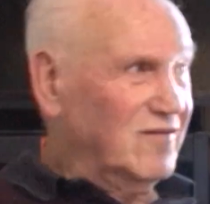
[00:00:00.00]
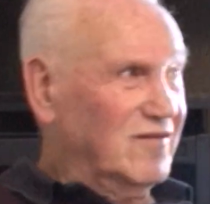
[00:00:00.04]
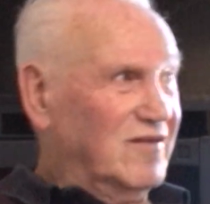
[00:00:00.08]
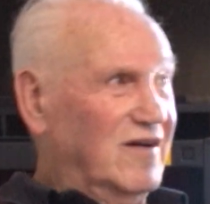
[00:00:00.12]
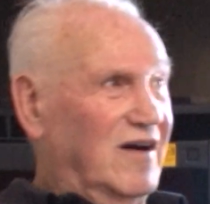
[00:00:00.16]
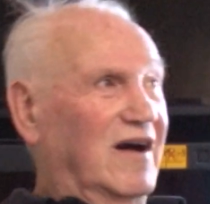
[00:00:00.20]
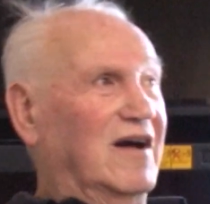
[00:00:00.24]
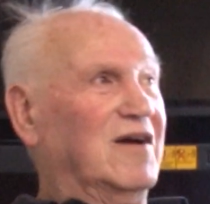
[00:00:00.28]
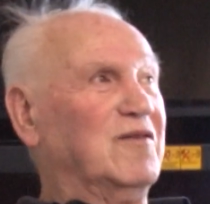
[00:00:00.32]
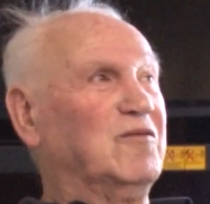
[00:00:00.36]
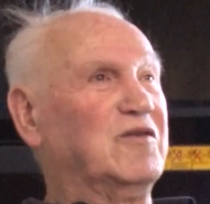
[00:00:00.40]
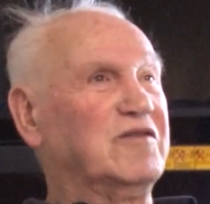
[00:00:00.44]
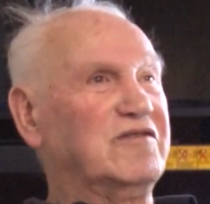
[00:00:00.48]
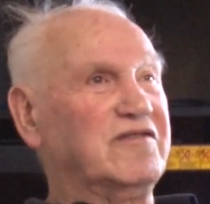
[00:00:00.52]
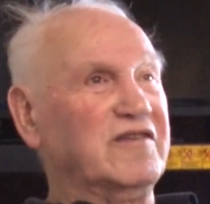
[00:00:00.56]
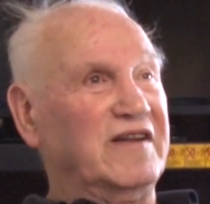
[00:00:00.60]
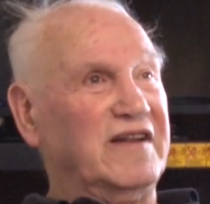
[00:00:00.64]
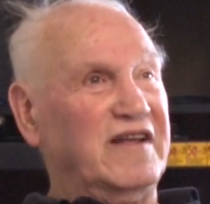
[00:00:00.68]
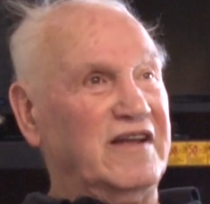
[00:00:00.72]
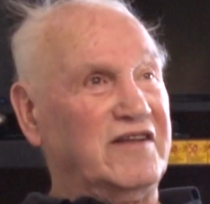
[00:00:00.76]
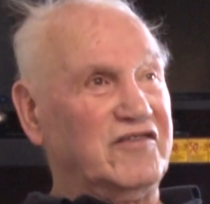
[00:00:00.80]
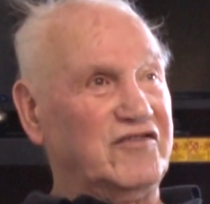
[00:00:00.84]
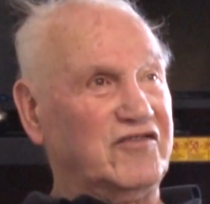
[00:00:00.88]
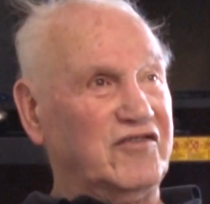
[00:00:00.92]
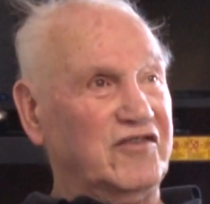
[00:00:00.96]
I was an
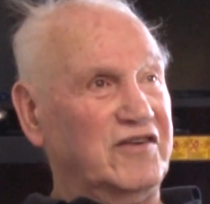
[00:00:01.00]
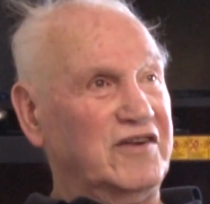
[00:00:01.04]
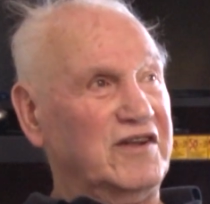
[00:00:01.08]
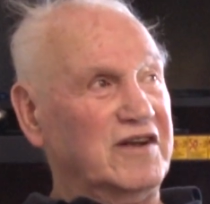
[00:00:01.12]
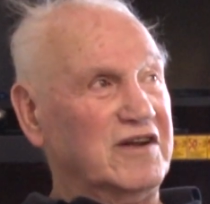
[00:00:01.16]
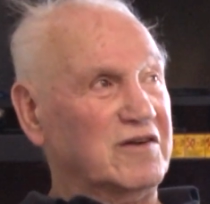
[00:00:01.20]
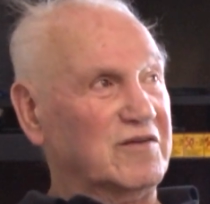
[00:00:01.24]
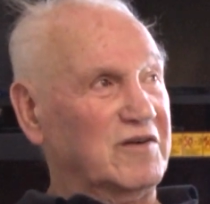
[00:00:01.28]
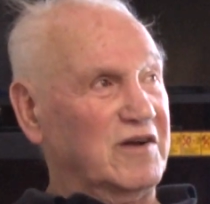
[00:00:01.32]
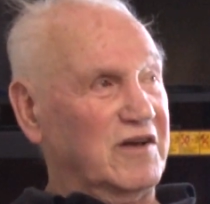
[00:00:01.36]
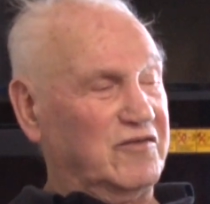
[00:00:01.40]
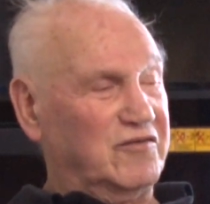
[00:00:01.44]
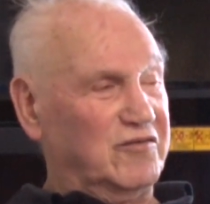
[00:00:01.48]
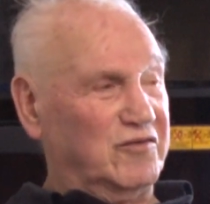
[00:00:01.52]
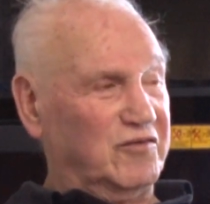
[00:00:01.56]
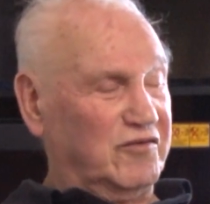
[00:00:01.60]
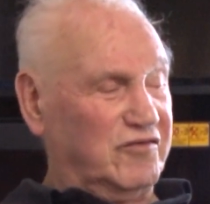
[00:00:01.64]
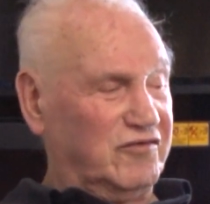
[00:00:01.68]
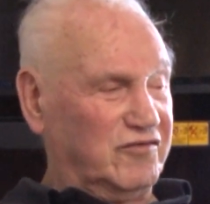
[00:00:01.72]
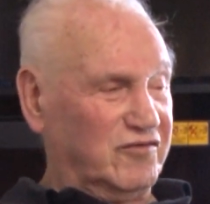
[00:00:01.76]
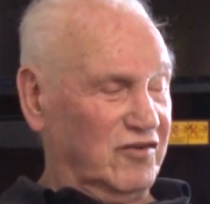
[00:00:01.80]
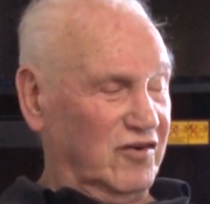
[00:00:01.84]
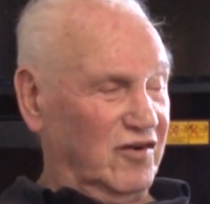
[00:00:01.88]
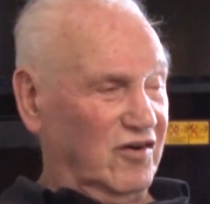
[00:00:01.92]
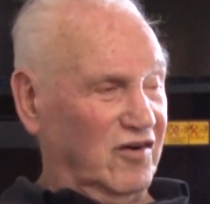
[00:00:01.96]
engineer, as you
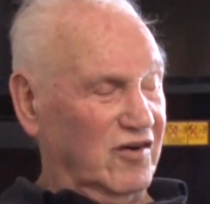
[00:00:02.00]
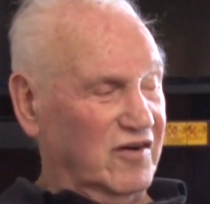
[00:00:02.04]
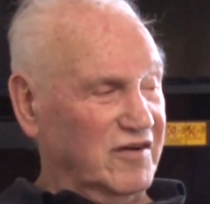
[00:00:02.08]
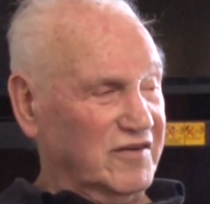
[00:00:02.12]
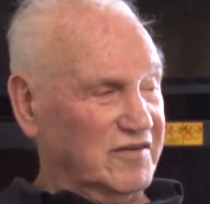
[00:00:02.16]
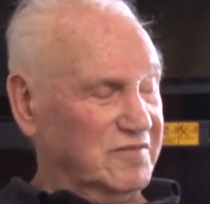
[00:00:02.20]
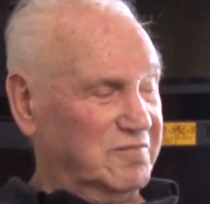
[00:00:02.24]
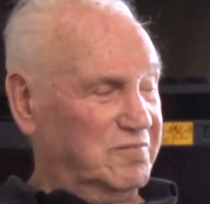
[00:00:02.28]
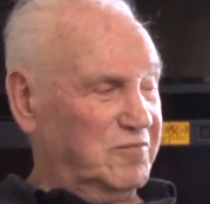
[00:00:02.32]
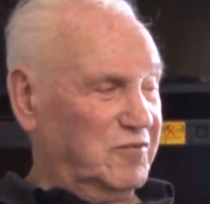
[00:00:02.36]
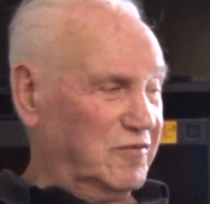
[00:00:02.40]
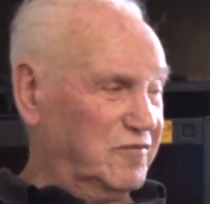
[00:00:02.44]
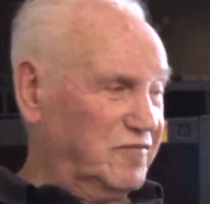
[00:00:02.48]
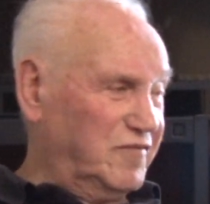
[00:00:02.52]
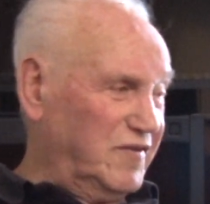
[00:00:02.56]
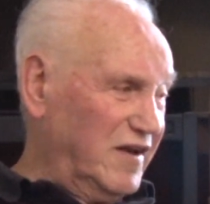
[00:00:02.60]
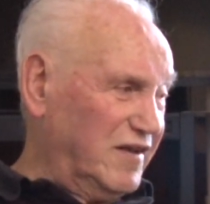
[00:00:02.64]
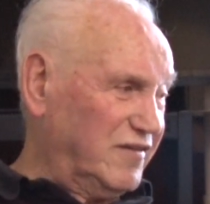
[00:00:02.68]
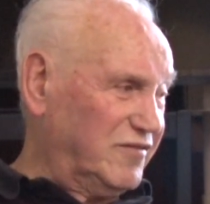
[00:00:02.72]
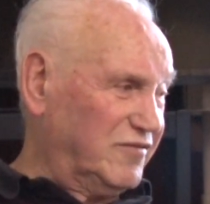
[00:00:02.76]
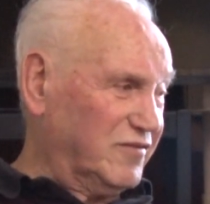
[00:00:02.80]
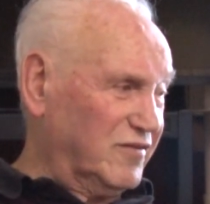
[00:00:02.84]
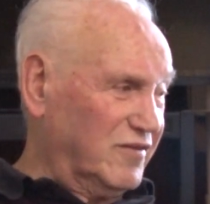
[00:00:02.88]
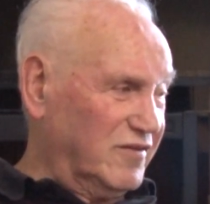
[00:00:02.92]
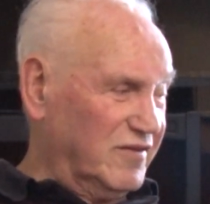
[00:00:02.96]
saw, and a
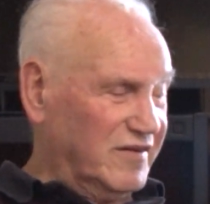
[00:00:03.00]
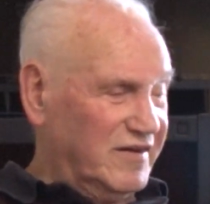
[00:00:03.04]
professor,